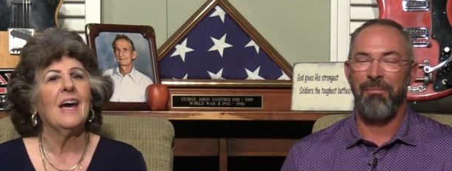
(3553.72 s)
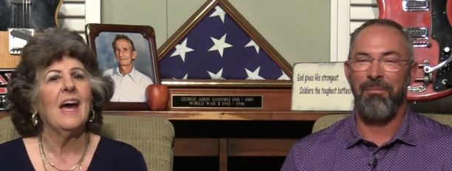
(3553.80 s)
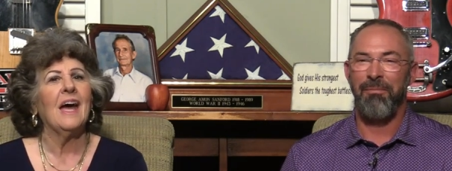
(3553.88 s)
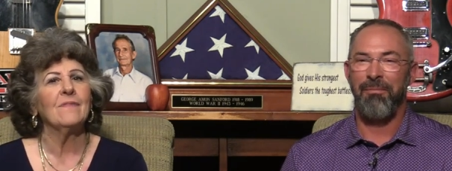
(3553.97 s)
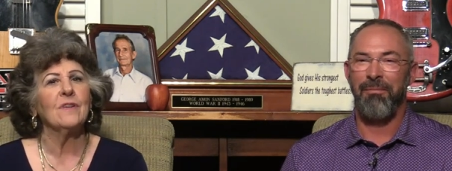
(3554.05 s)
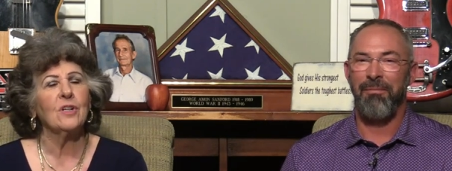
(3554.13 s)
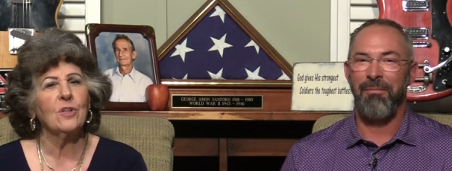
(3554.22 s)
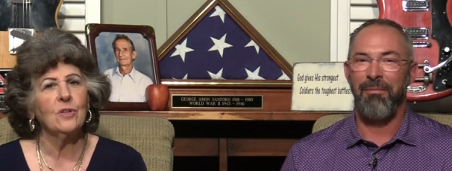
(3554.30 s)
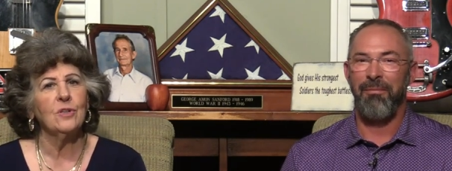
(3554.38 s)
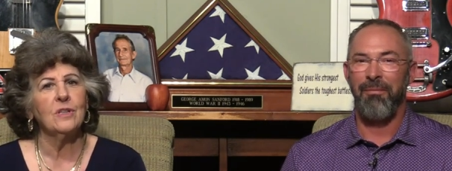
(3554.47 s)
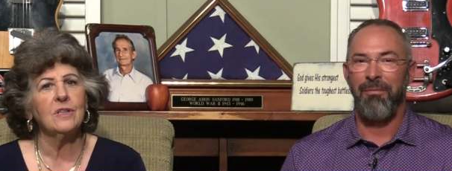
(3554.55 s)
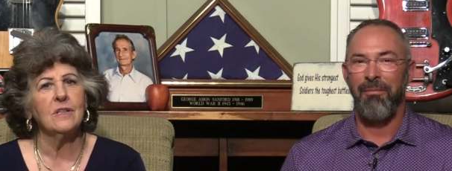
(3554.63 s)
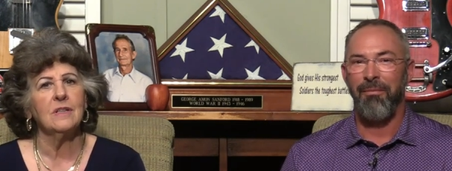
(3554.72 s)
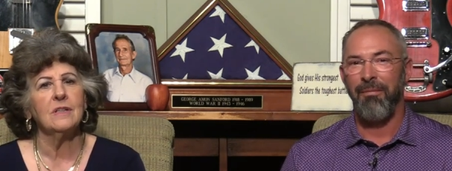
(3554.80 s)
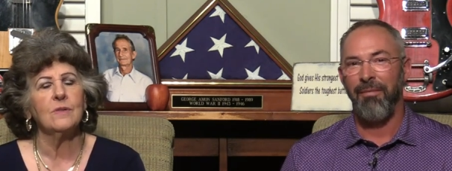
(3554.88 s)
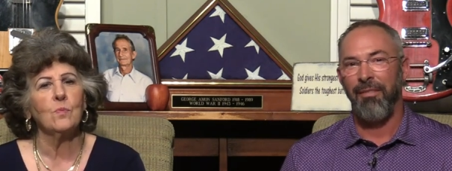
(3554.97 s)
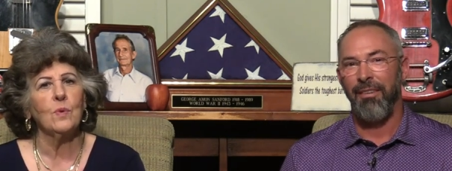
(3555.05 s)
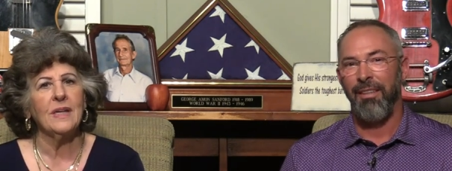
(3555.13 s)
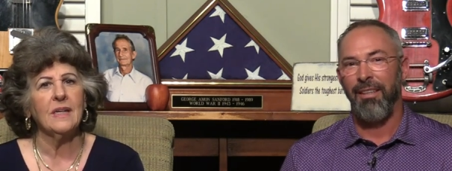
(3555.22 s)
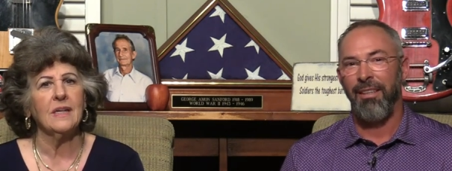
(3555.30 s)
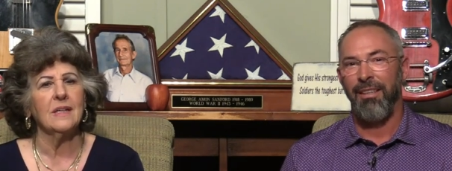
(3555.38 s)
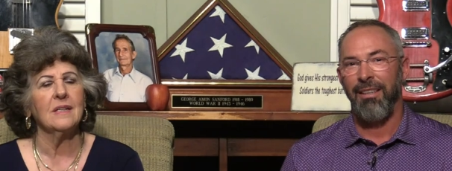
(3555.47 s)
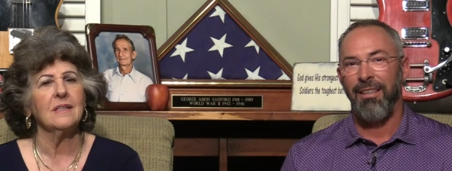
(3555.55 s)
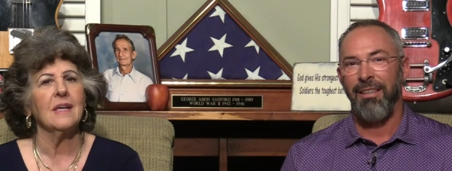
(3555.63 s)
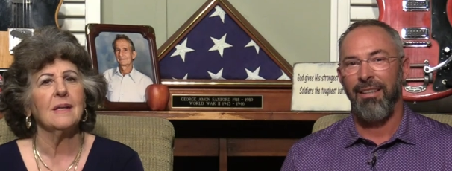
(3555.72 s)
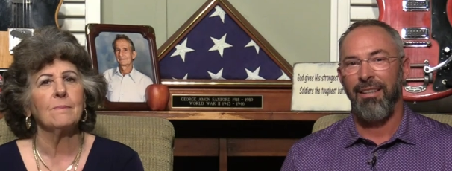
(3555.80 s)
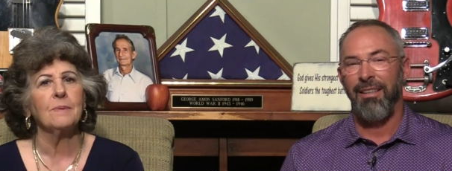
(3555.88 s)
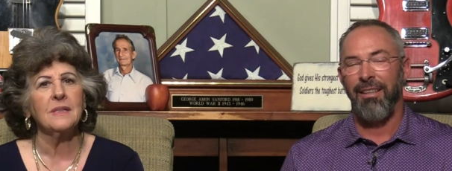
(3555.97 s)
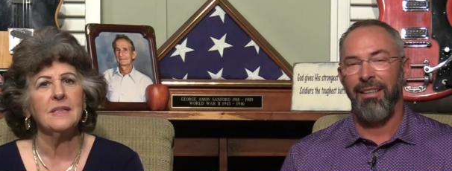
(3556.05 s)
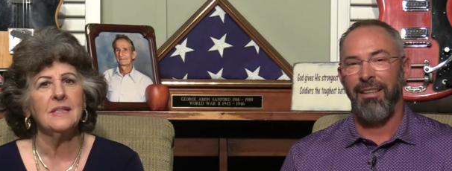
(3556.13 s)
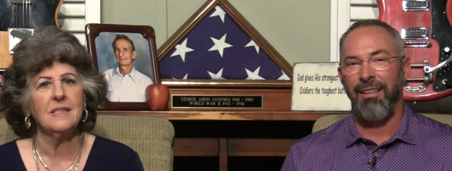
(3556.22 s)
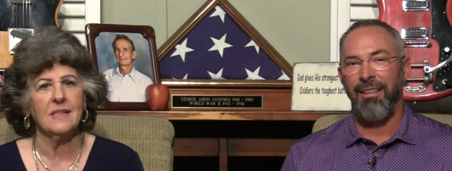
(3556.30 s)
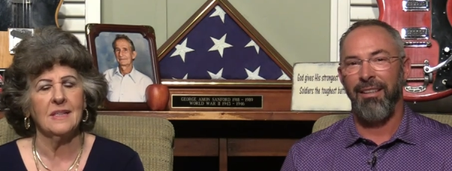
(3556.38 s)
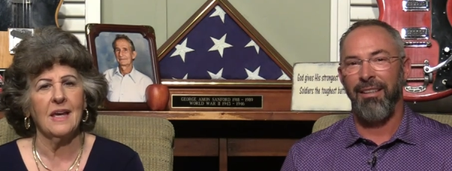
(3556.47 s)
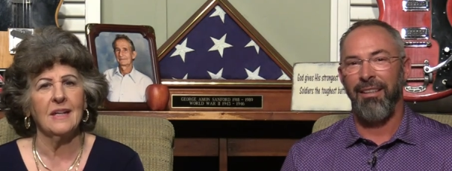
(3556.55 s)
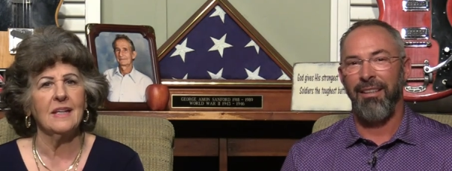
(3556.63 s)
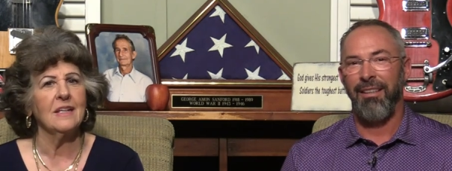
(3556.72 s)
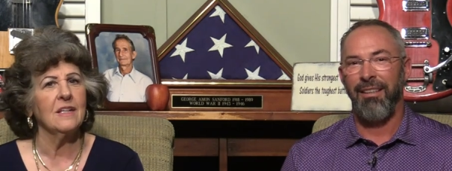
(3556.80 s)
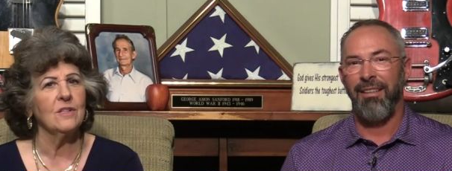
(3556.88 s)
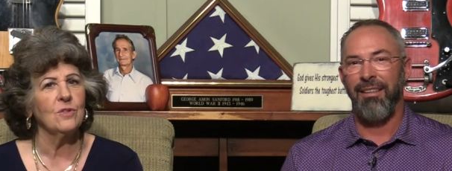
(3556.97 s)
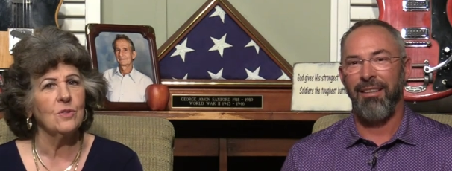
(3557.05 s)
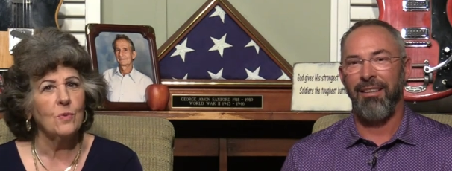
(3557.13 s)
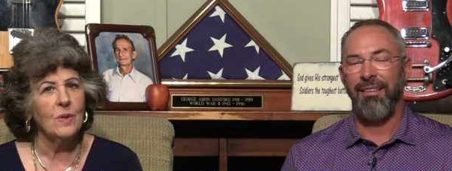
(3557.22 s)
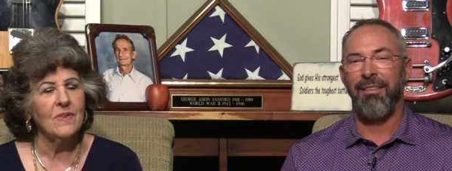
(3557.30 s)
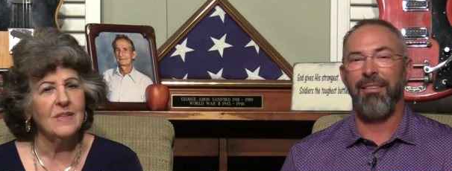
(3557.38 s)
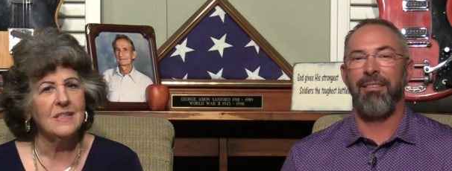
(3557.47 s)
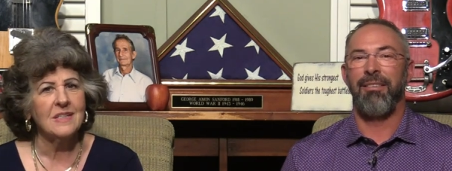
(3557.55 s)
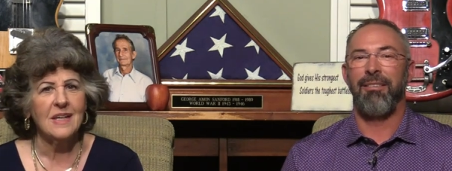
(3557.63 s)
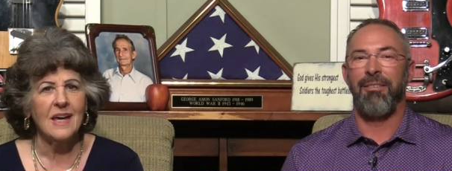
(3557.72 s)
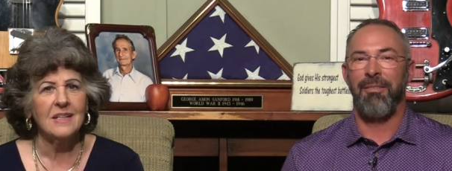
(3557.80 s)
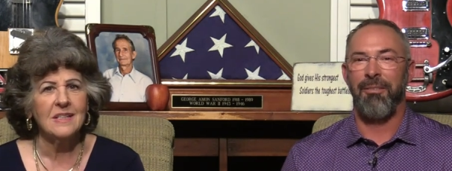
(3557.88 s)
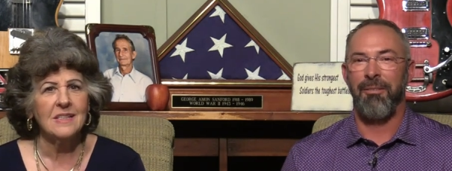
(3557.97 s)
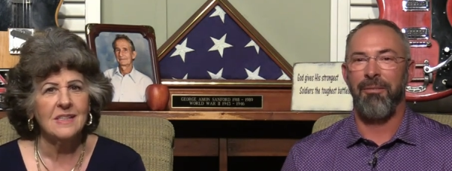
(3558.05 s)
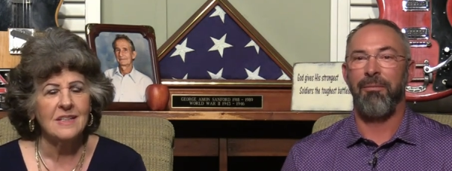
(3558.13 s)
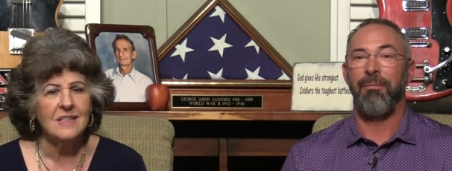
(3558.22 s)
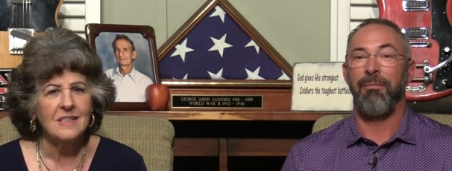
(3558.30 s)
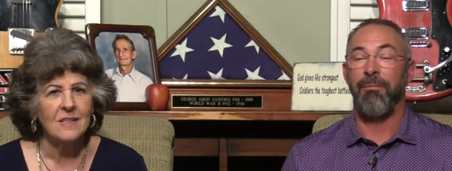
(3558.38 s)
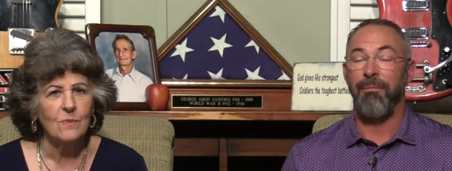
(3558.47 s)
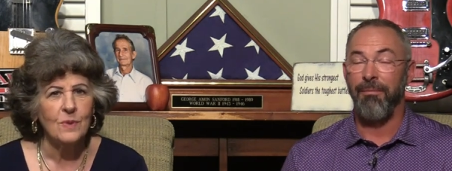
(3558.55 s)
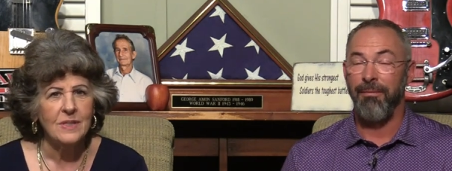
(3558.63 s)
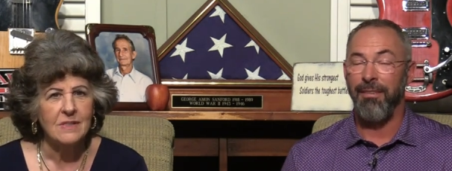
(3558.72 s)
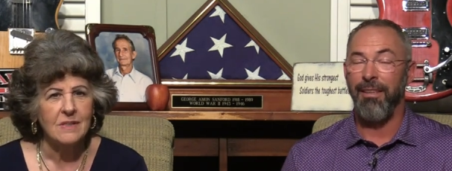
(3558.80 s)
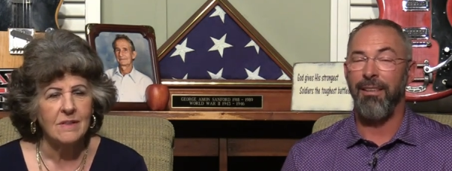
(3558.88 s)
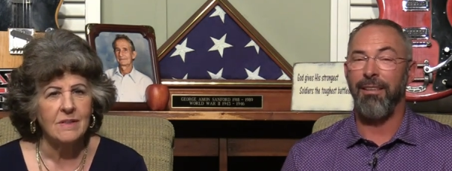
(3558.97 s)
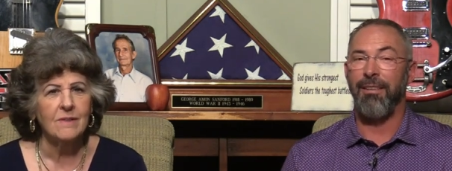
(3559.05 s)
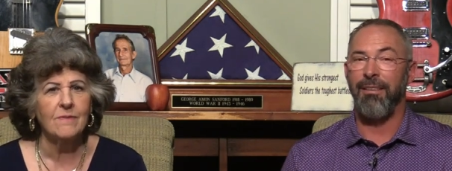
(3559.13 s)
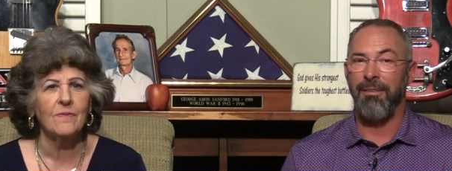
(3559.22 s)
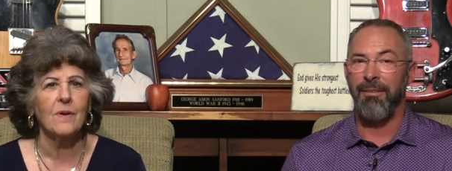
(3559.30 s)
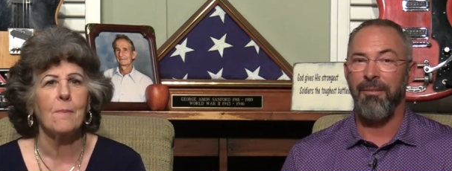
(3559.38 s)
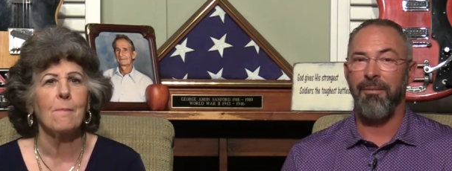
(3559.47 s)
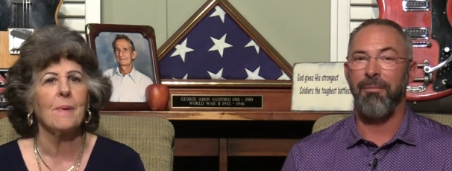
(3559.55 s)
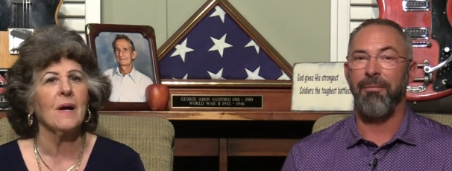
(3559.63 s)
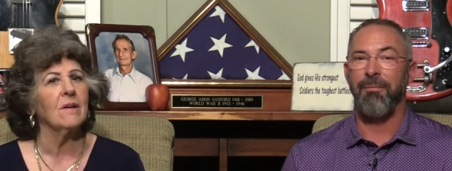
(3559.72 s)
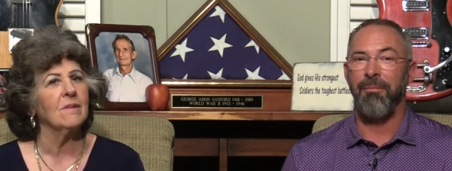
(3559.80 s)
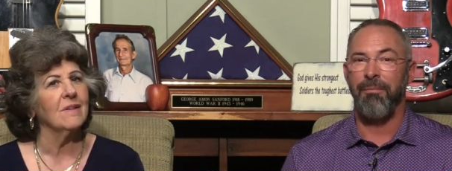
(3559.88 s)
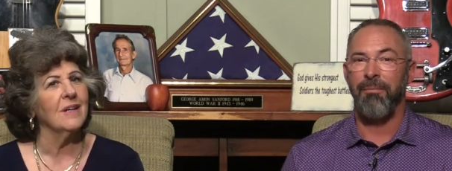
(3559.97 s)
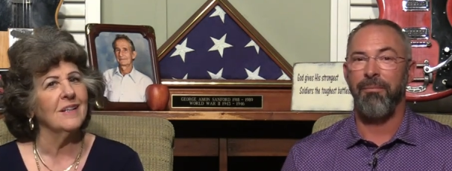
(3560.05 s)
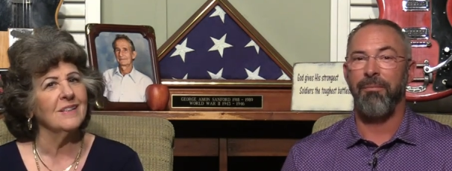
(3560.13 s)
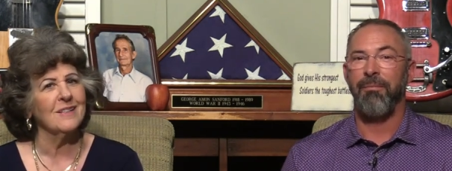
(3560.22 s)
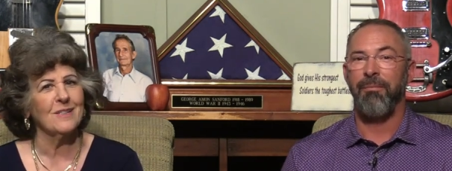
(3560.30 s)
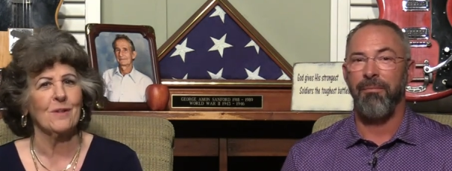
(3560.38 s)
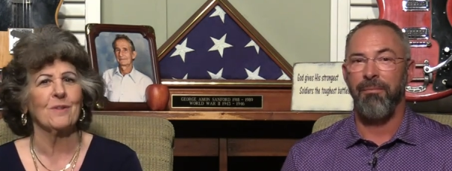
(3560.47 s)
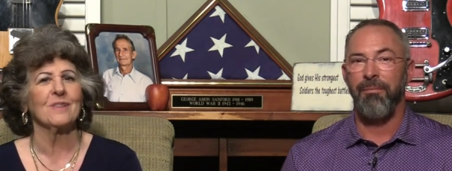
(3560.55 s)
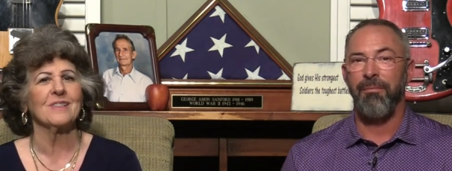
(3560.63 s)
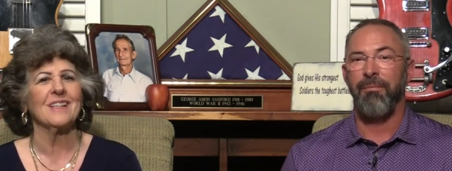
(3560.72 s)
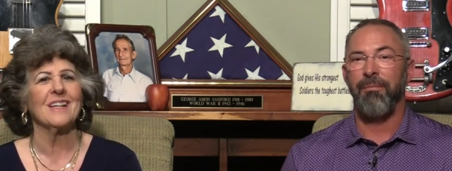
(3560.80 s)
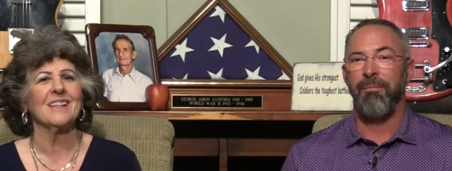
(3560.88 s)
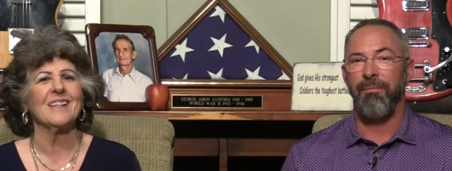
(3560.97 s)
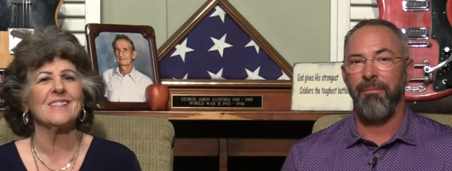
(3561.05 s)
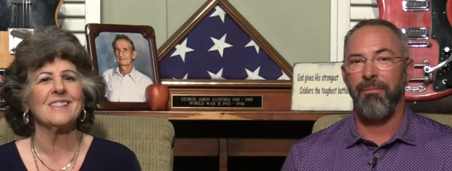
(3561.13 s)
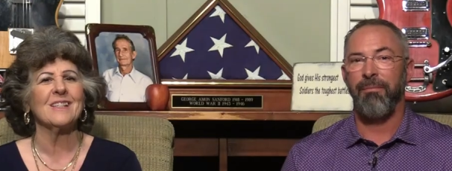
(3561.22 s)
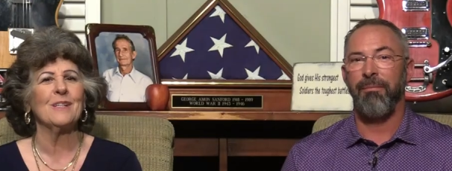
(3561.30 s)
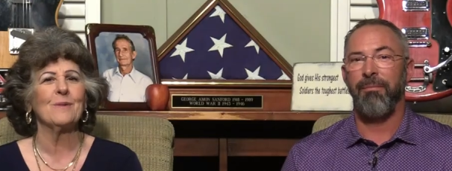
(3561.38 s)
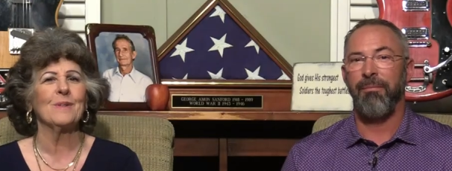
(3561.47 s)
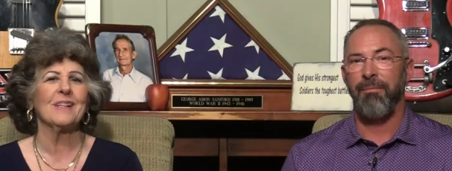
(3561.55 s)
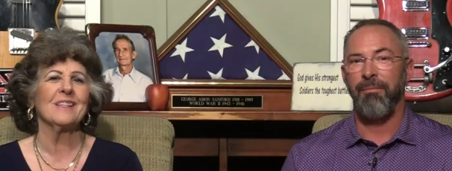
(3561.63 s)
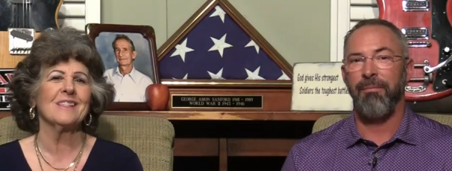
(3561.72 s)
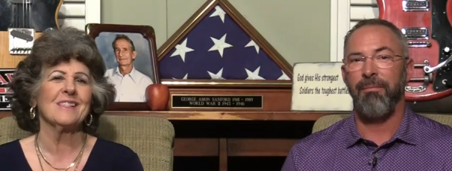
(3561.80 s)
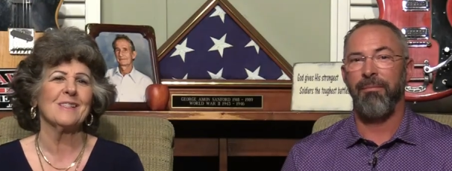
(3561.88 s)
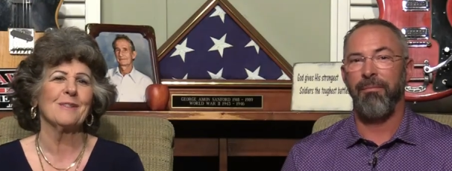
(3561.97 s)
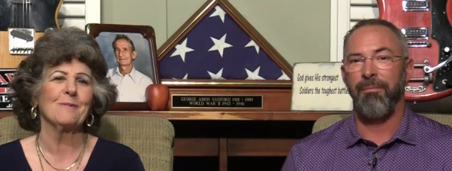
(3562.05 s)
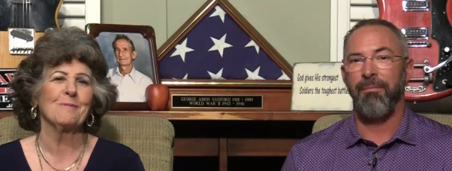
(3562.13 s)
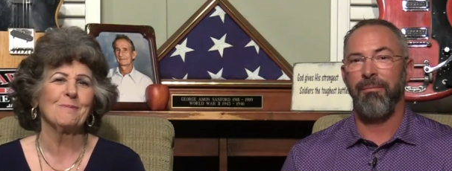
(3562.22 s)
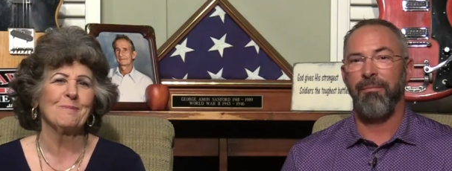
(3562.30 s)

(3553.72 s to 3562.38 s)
Speaker 1: Have a good, good weekend, and please get out and enjoy these tiny cities that we serve yes. from Ball Ground to Turtletown. I'll see you again soon.